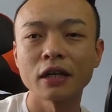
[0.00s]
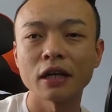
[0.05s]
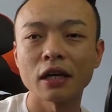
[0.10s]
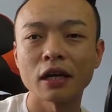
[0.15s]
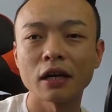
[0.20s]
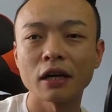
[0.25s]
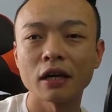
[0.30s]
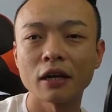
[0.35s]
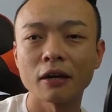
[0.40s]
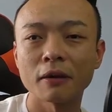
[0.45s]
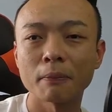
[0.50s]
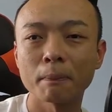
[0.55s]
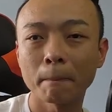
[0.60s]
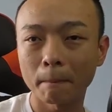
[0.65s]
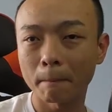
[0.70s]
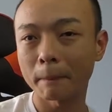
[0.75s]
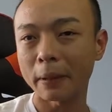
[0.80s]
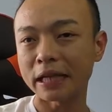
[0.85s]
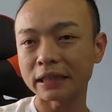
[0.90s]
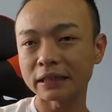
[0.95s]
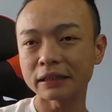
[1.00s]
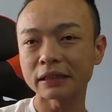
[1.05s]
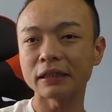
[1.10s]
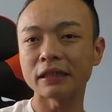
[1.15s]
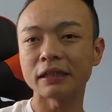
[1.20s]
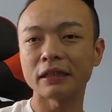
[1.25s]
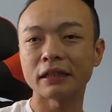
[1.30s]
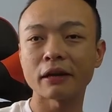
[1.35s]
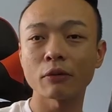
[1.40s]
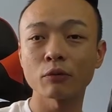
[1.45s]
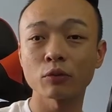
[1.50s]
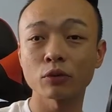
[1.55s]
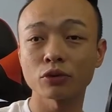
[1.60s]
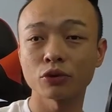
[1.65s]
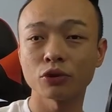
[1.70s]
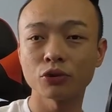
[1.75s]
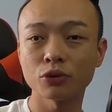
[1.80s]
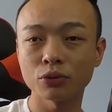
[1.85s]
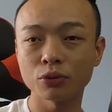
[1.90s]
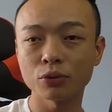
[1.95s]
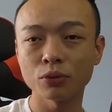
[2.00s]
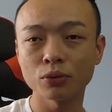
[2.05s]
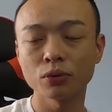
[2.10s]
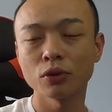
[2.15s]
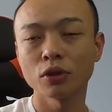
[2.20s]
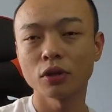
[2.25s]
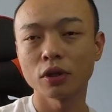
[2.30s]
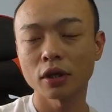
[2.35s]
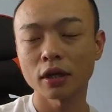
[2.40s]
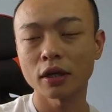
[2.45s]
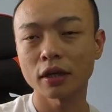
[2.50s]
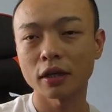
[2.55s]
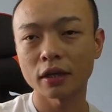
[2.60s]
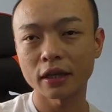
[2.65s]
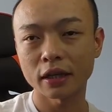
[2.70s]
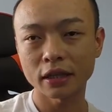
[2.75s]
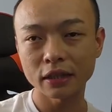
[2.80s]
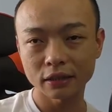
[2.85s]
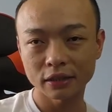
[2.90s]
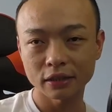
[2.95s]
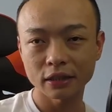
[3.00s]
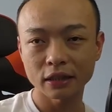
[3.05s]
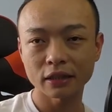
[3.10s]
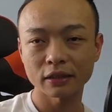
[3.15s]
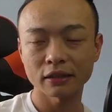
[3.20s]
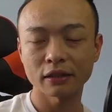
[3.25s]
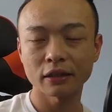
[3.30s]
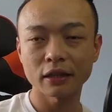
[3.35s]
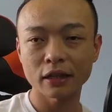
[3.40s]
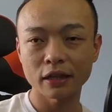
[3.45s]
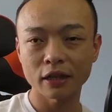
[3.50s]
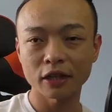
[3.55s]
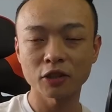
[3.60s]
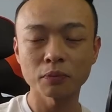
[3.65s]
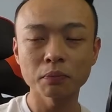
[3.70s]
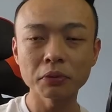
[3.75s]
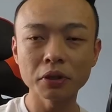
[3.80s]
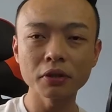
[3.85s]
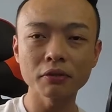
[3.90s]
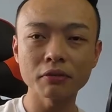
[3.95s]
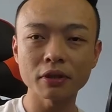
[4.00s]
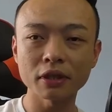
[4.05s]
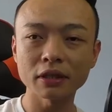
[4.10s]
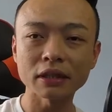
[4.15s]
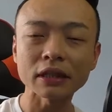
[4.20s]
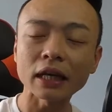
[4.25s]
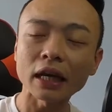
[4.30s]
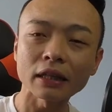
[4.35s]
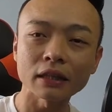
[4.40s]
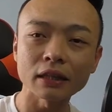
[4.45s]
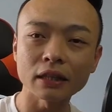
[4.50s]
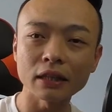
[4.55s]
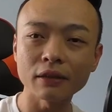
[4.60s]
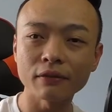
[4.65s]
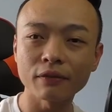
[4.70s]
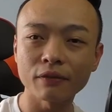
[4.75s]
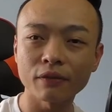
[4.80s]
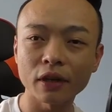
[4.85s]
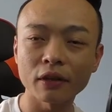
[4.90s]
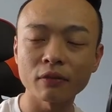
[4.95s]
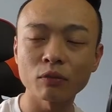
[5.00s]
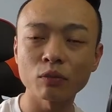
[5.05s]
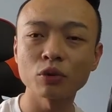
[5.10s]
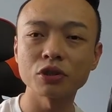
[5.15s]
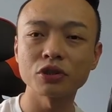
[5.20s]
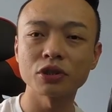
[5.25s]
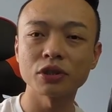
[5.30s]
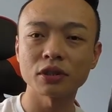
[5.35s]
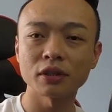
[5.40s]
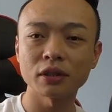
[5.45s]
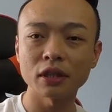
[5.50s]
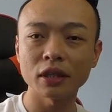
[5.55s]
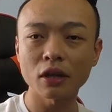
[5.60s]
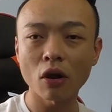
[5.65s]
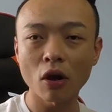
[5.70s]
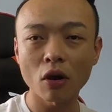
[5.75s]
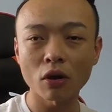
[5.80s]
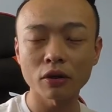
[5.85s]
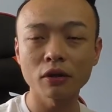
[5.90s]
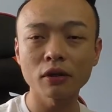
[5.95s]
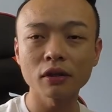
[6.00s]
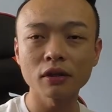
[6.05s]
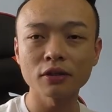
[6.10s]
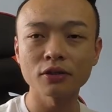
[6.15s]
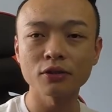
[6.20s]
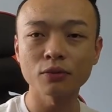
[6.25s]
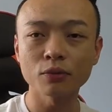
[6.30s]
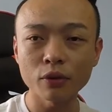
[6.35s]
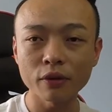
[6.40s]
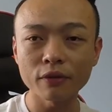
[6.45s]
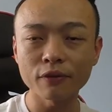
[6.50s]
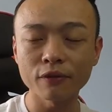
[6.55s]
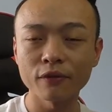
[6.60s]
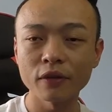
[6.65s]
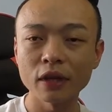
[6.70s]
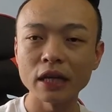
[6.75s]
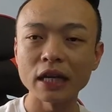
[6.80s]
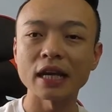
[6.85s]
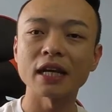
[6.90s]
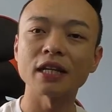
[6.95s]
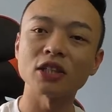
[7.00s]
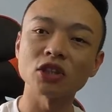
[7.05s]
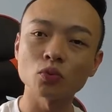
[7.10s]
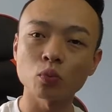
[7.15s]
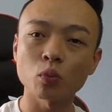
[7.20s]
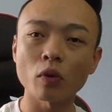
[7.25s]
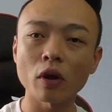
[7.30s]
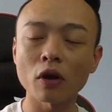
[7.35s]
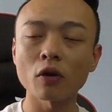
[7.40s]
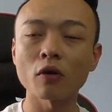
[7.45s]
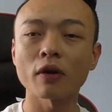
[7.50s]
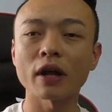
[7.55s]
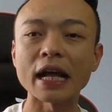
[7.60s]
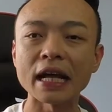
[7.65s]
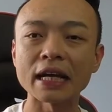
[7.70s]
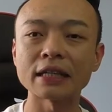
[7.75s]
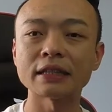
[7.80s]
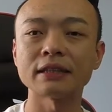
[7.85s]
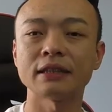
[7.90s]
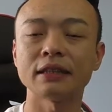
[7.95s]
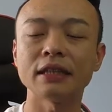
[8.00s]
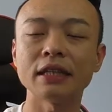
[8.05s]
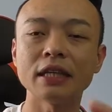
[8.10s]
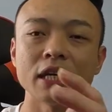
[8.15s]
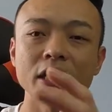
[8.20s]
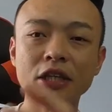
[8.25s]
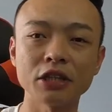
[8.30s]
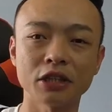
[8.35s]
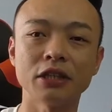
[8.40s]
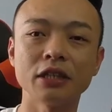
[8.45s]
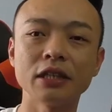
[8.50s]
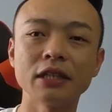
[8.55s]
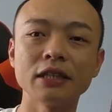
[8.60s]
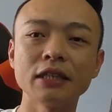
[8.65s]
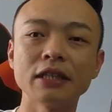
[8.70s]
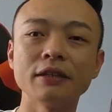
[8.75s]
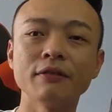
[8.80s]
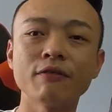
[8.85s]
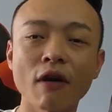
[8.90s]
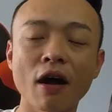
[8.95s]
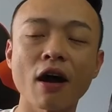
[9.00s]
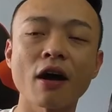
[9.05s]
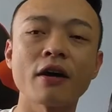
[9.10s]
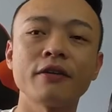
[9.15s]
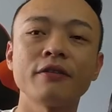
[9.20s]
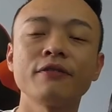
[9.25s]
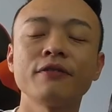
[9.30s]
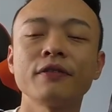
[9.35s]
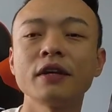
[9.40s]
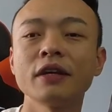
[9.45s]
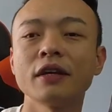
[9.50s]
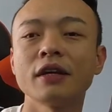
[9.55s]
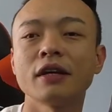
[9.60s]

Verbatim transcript: Uh, basically, there were two uh, headsets that I experienced at the event, which is the Oculus Rift as well as the HTC Vive.